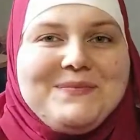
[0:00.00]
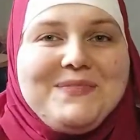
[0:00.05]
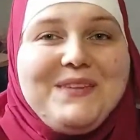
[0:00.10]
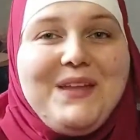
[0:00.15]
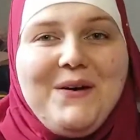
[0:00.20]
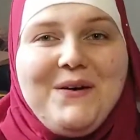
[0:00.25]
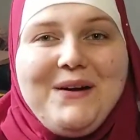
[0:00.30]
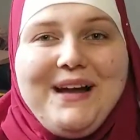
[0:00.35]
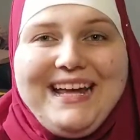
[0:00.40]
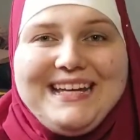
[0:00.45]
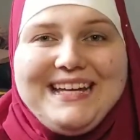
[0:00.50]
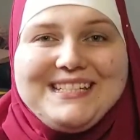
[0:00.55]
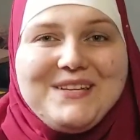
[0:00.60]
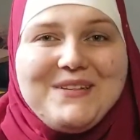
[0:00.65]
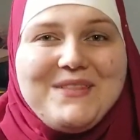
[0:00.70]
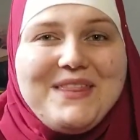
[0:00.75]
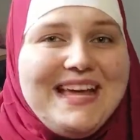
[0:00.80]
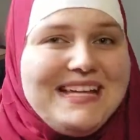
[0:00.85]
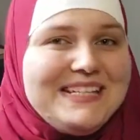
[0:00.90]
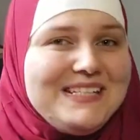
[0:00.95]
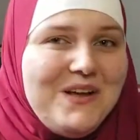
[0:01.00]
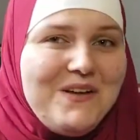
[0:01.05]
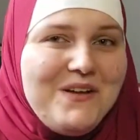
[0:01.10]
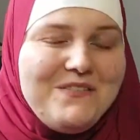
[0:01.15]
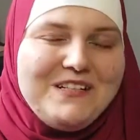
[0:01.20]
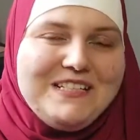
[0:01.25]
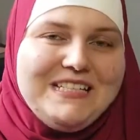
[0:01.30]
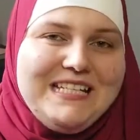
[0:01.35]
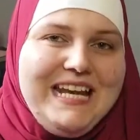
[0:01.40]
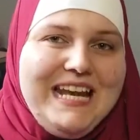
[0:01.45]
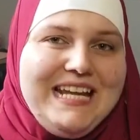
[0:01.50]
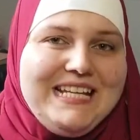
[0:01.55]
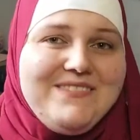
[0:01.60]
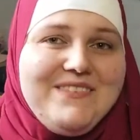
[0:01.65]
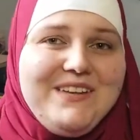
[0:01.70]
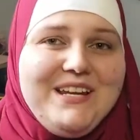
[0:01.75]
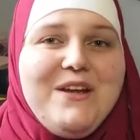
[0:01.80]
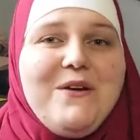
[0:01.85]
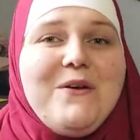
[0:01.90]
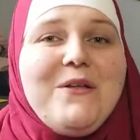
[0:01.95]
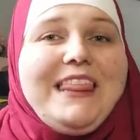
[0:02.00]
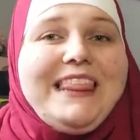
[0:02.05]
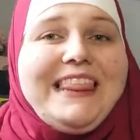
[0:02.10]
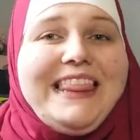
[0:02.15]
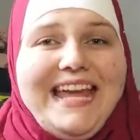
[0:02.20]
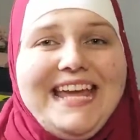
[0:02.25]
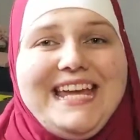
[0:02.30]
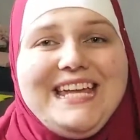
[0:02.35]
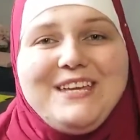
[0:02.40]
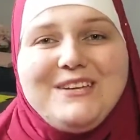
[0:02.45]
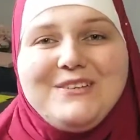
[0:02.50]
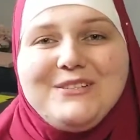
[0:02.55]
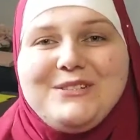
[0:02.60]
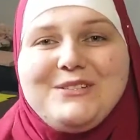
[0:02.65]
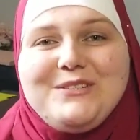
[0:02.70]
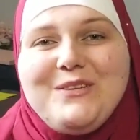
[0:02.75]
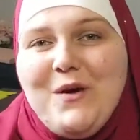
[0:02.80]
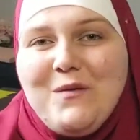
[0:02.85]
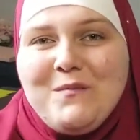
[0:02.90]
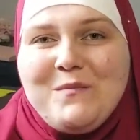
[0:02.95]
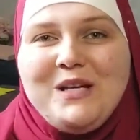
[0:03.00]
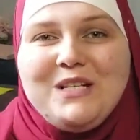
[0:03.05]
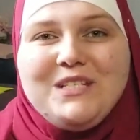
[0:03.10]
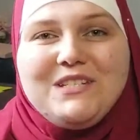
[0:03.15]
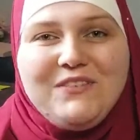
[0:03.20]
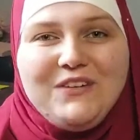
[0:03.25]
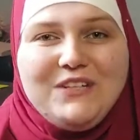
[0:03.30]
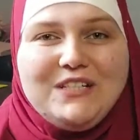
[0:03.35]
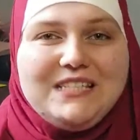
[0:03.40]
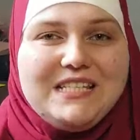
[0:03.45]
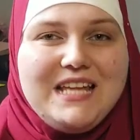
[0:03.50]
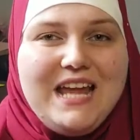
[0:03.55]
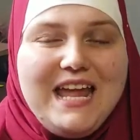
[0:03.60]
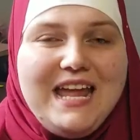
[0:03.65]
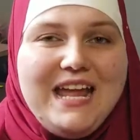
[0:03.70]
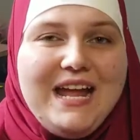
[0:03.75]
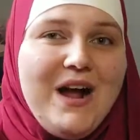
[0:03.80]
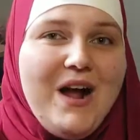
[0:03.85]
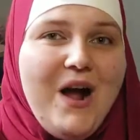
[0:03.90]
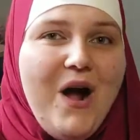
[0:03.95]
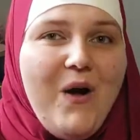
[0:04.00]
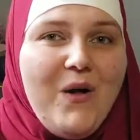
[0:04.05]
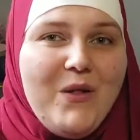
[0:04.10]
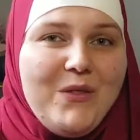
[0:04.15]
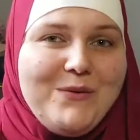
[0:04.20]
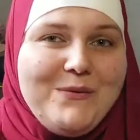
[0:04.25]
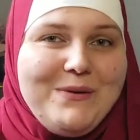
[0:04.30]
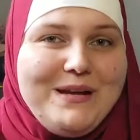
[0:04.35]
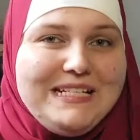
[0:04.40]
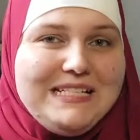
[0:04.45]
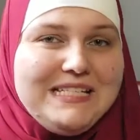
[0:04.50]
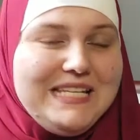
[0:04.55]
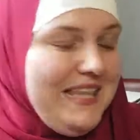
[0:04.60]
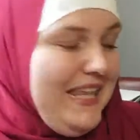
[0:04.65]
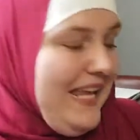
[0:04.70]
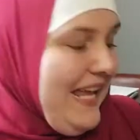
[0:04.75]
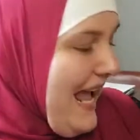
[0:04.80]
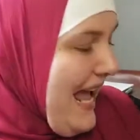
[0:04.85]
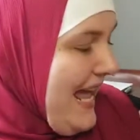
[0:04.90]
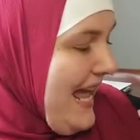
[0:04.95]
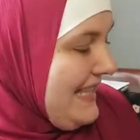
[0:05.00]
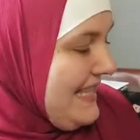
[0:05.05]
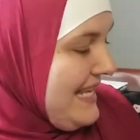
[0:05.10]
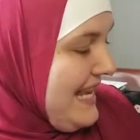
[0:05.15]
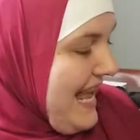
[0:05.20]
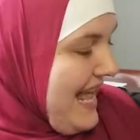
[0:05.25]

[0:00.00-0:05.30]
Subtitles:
Okay, so that's all for today's video. Thank you so much for staying all the way to the end.